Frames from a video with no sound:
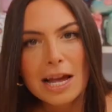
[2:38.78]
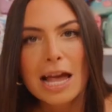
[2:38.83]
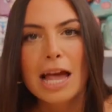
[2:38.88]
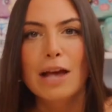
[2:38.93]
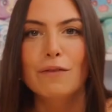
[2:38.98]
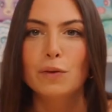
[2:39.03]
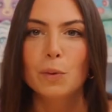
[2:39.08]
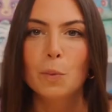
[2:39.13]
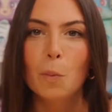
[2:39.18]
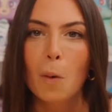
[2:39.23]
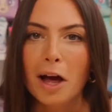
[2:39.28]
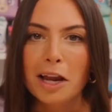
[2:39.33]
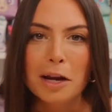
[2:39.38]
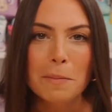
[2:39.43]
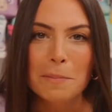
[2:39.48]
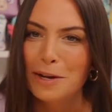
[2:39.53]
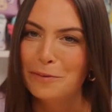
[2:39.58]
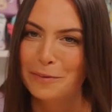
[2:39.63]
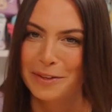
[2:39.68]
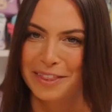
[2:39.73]
If you want to
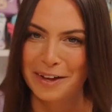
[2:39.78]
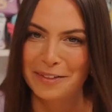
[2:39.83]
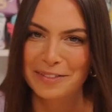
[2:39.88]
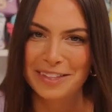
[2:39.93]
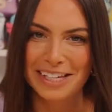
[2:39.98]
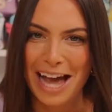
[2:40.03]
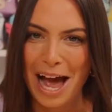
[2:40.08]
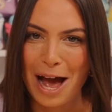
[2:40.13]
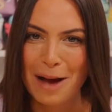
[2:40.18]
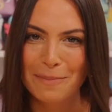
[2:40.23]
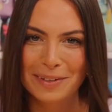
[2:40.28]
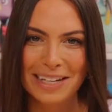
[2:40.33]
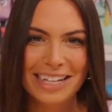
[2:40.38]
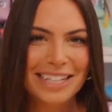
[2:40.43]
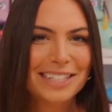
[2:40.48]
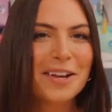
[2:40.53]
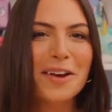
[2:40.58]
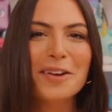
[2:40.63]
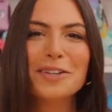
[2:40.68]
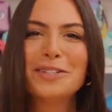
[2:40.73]
mint without the app,
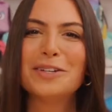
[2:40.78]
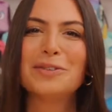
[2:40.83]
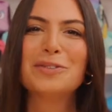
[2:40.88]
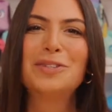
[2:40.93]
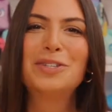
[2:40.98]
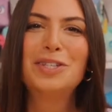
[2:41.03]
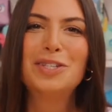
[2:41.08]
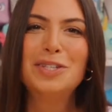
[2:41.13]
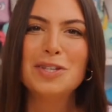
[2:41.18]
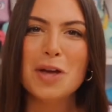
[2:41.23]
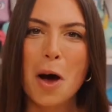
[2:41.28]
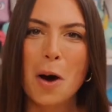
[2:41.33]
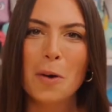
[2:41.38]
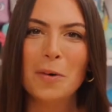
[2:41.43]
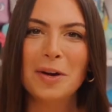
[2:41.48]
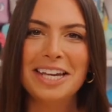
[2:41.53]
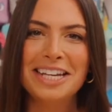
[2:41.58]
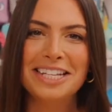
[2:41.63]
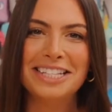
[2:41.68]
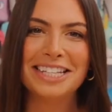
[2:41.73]
it's also so
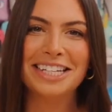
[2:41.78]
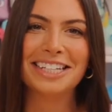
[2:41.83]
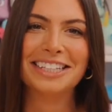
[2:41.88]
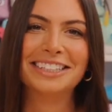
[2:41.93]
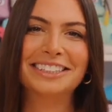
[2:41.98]
easy.